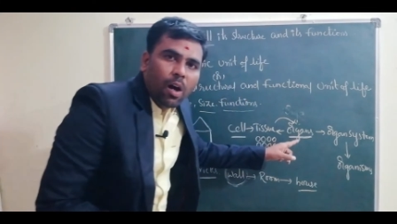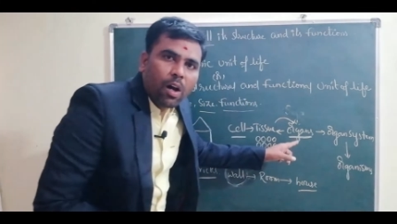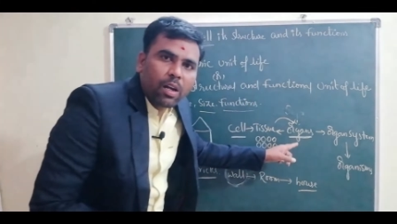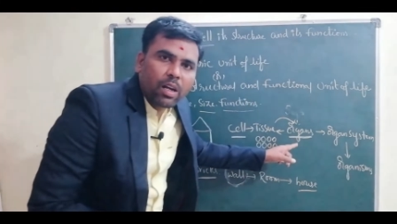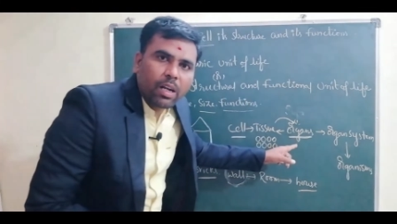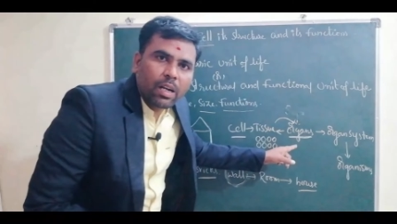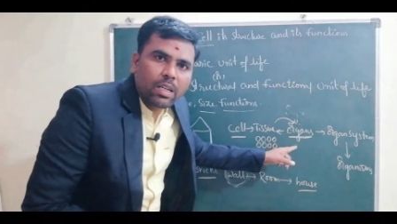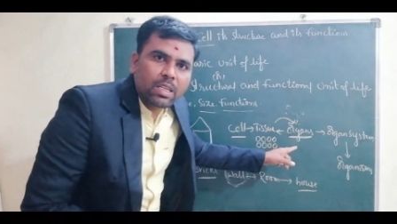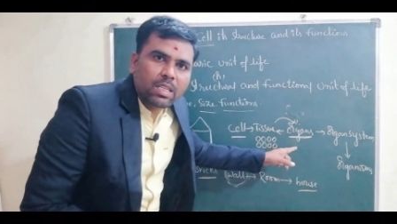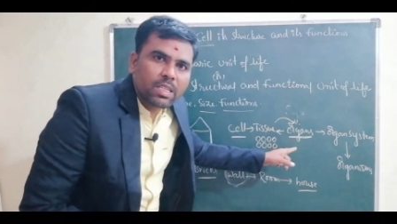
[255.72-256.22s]

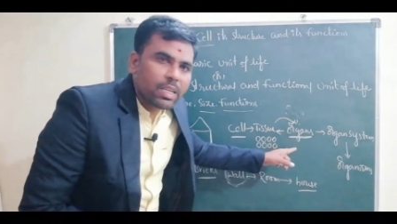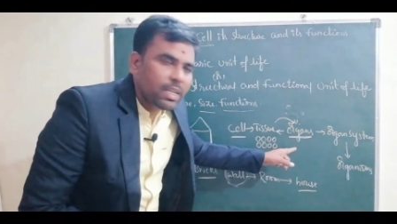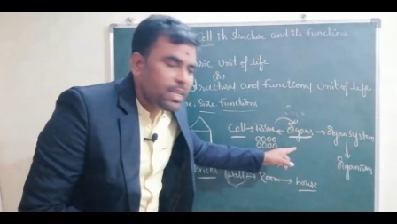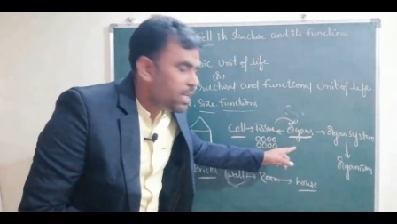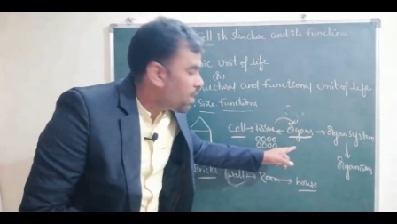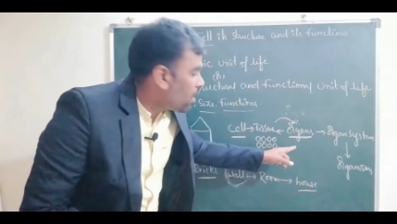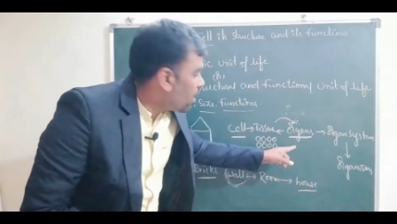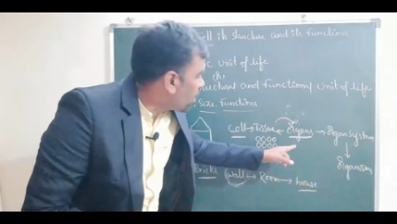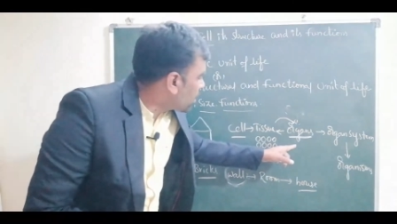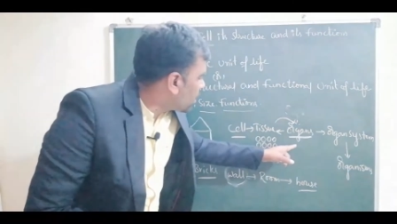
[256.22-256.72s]
Organ
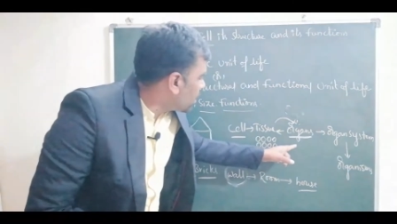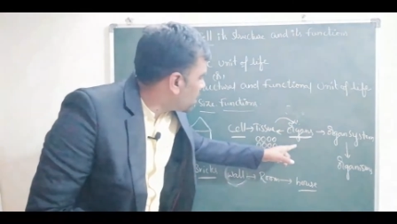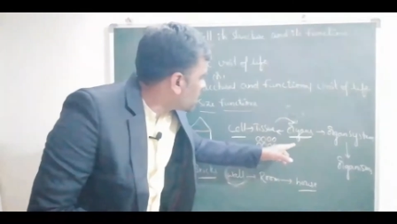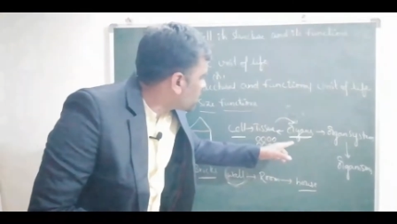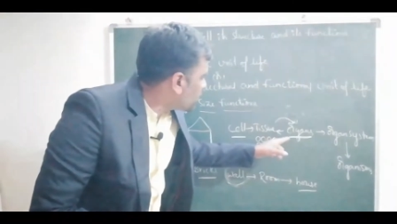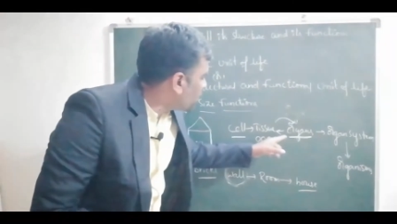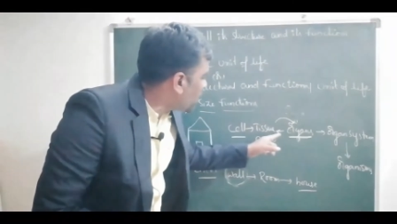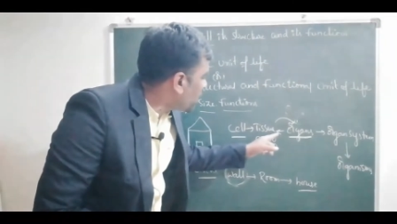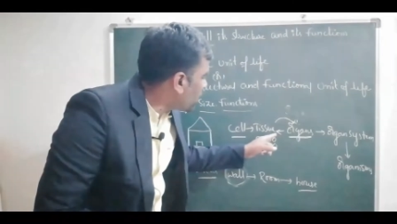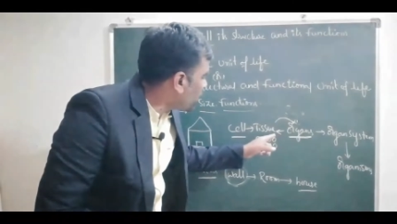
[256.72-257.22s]

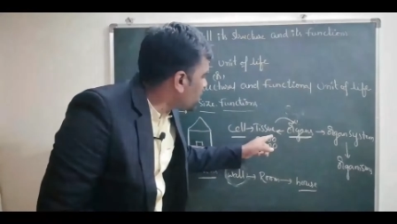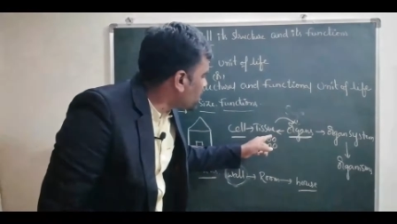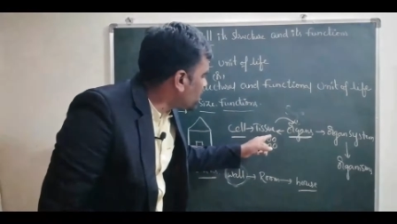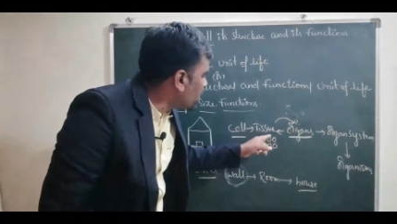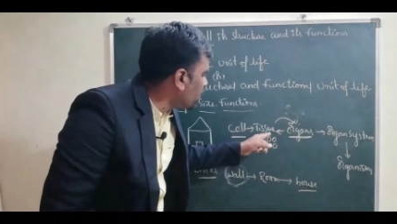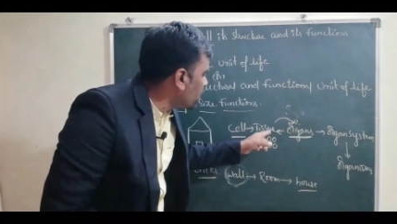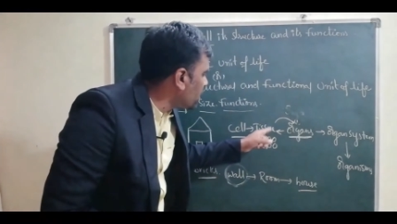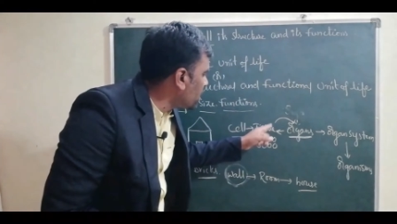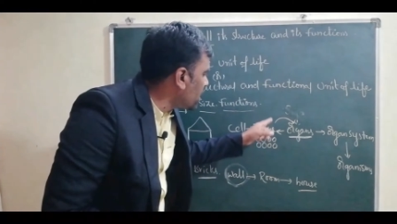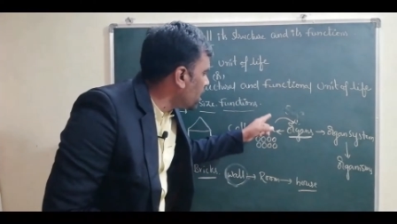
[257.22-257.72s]
is
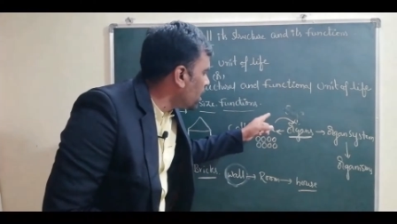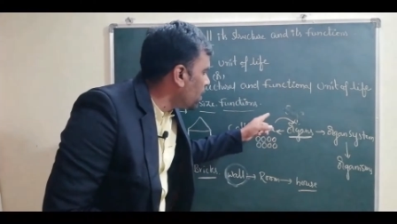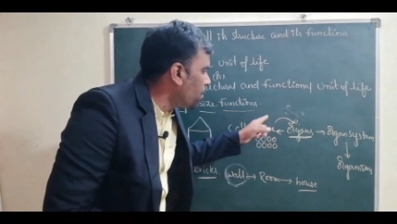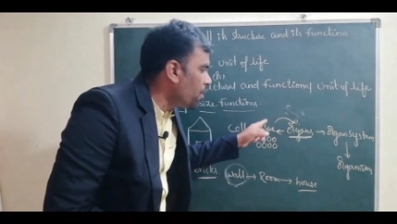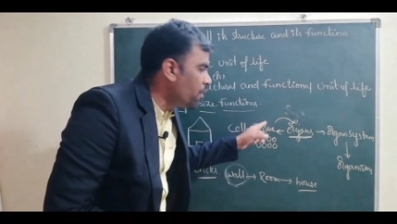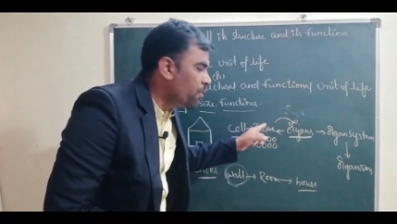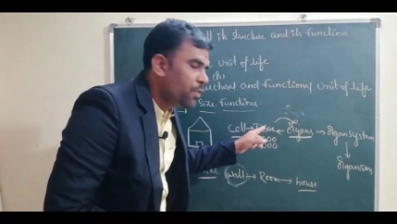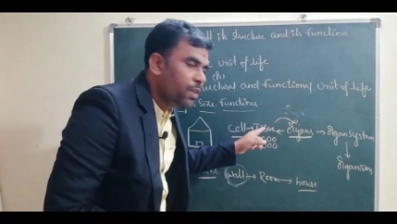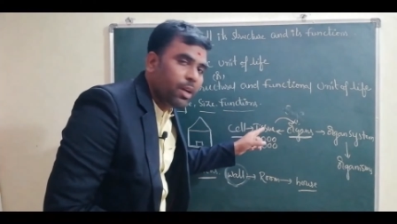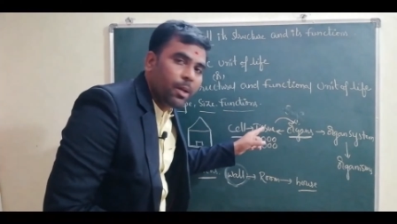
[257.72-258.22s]
formation with the help
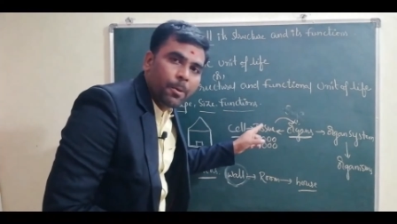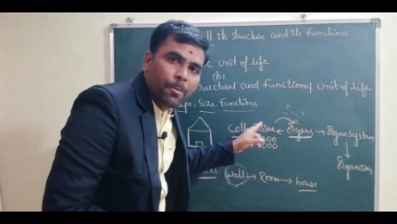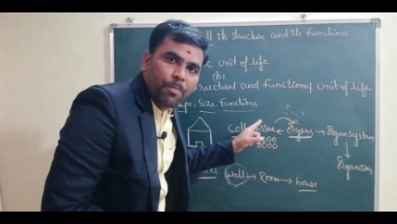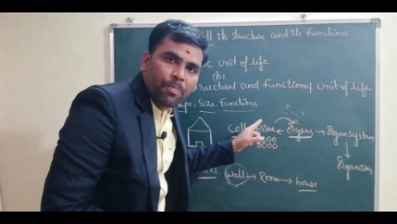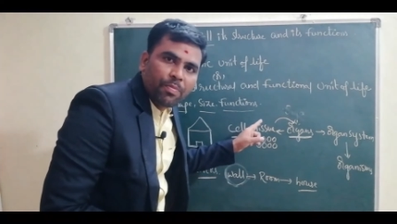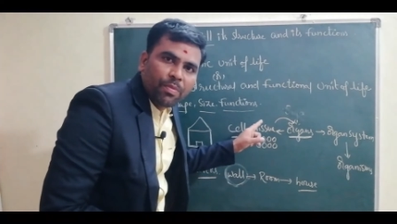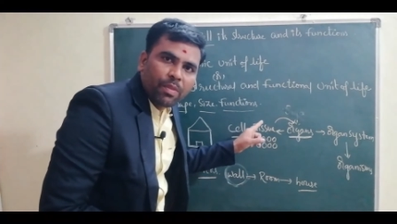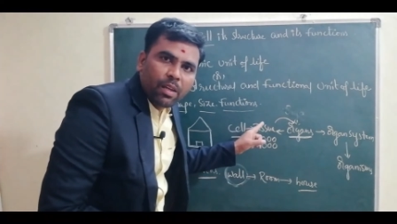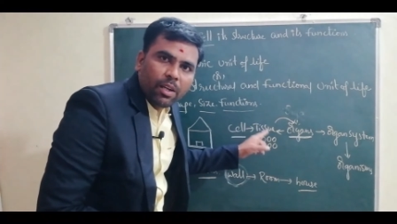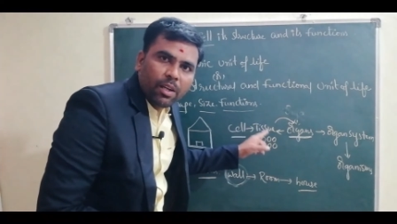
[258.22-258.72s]
of a
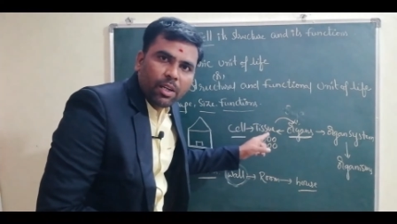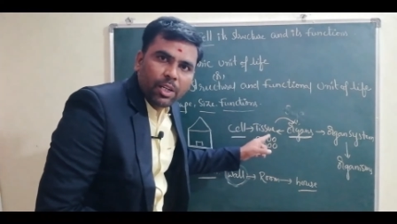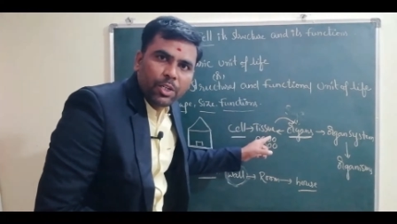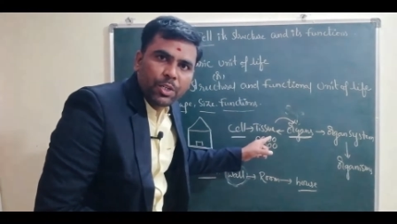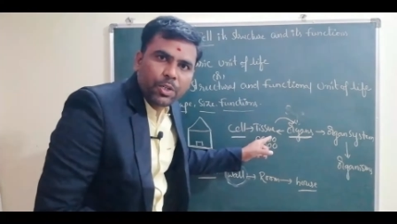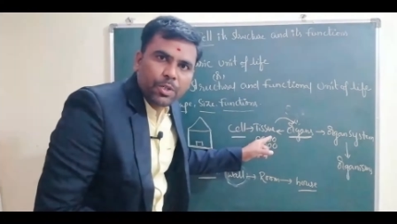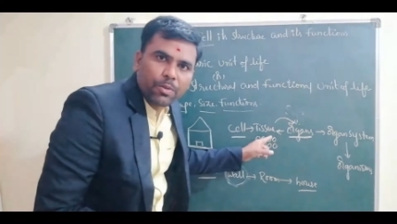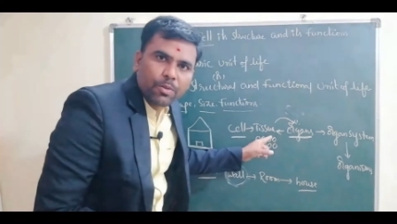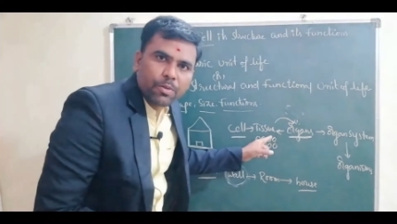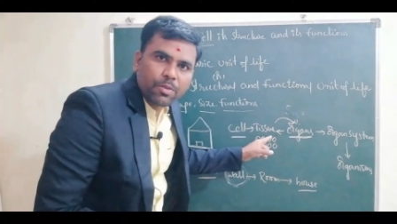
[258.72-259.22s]

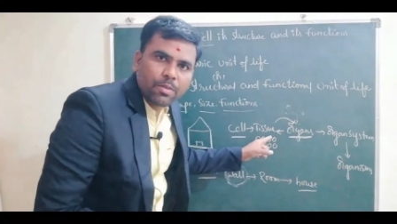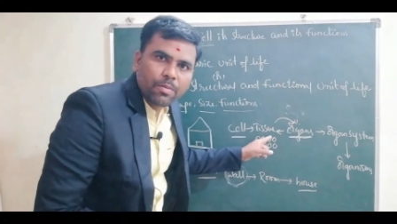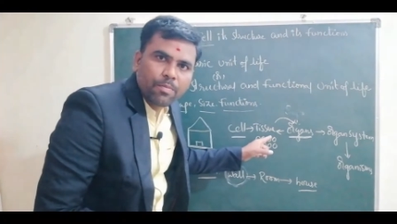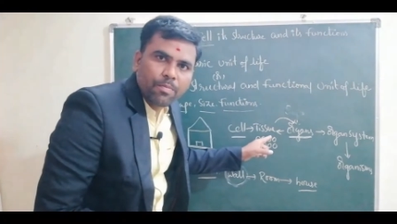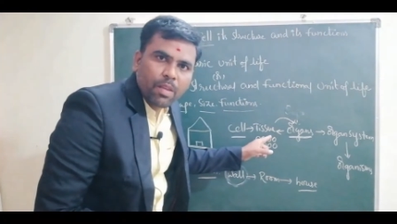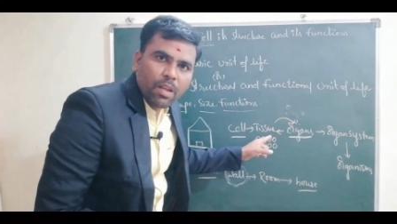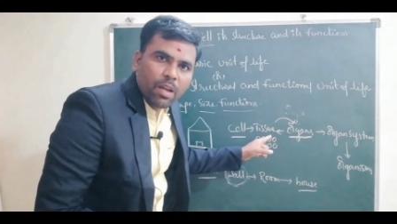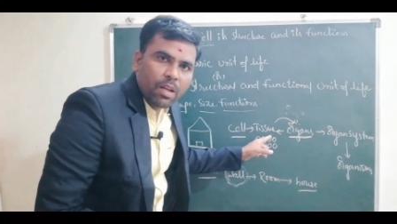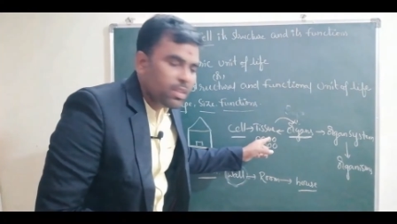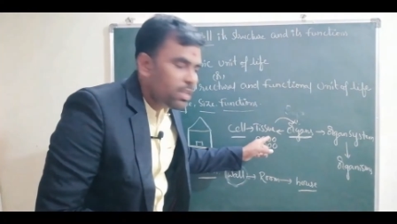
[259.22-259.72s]
tissues,
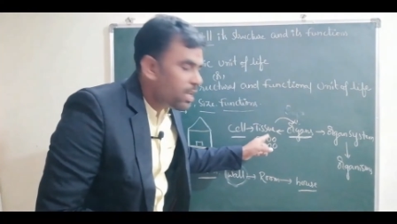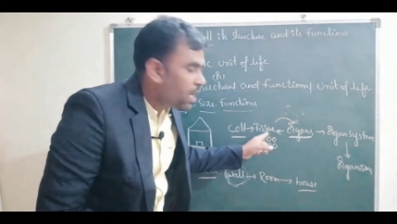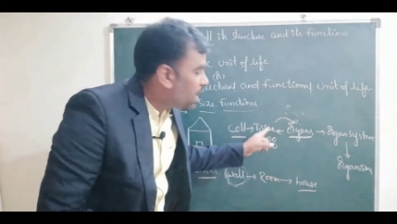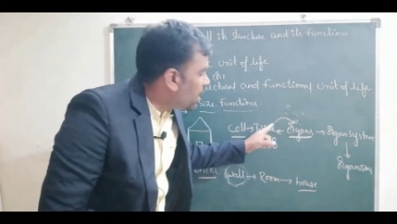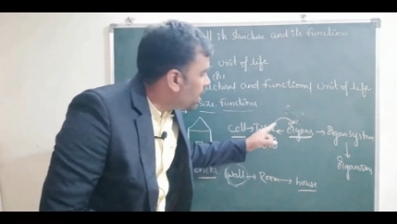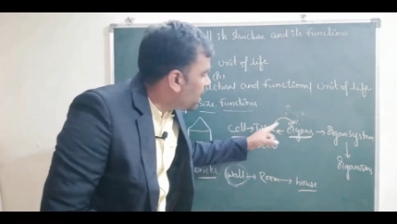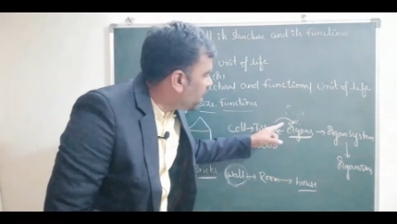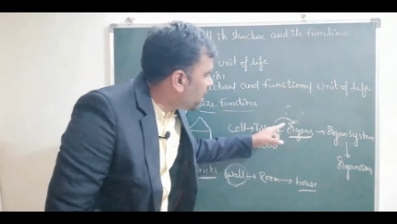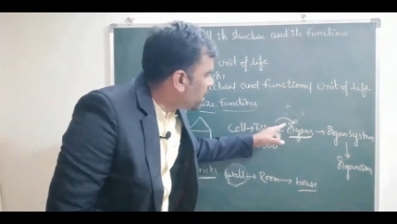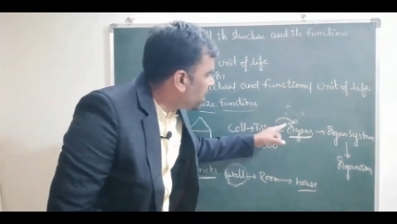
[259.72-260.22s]
the
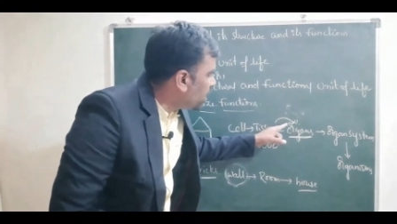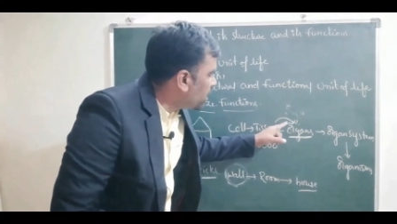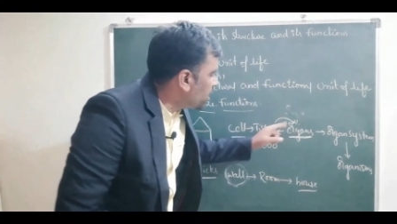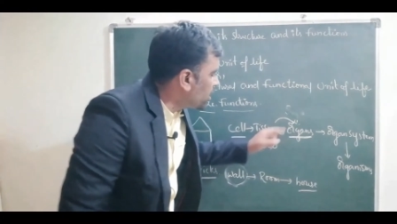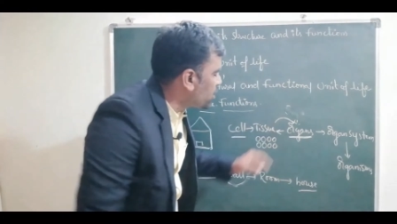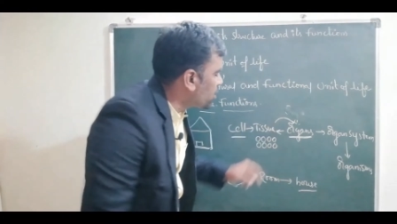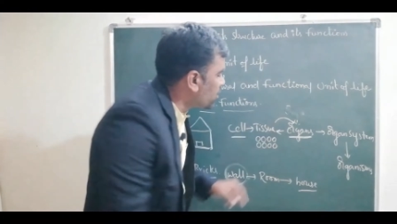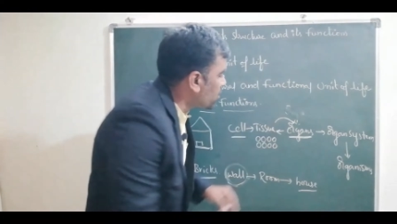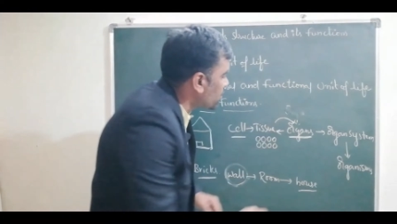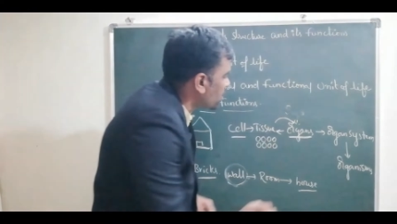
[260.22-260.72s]
related
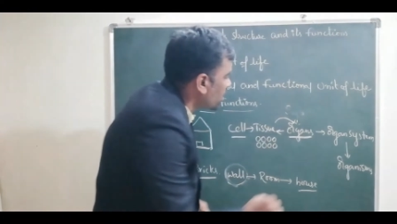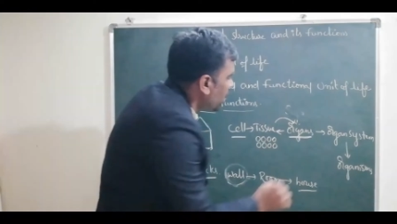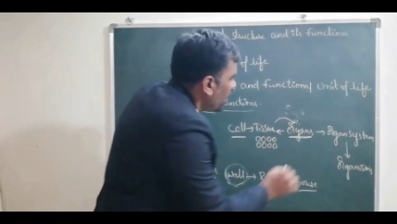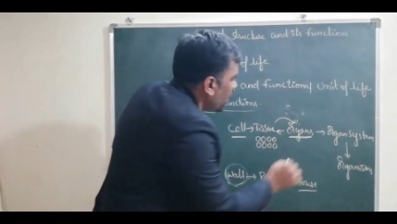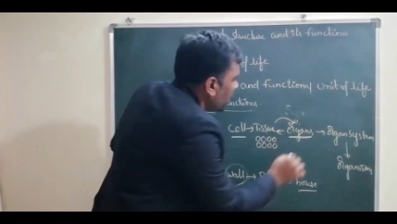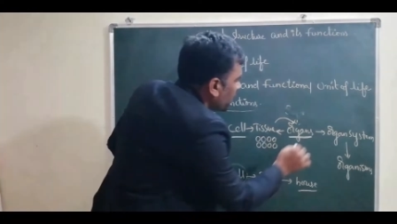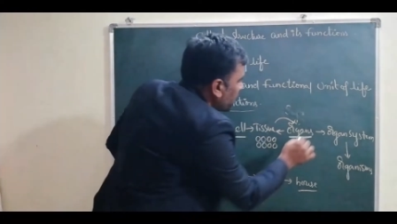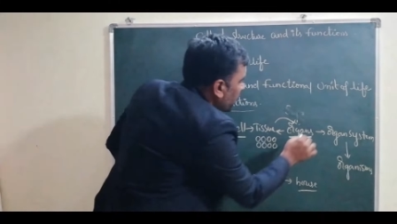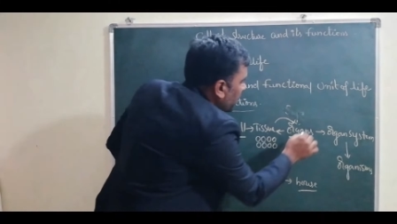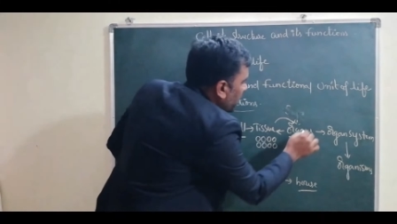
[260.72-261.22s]
tissues.
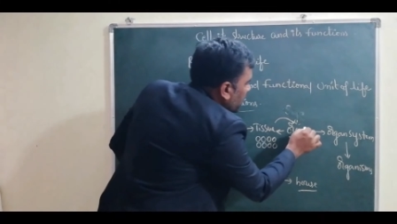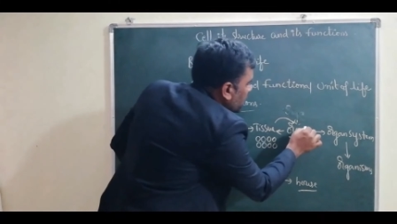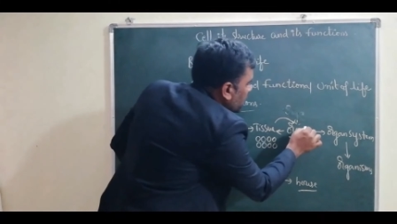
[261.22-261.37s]
Then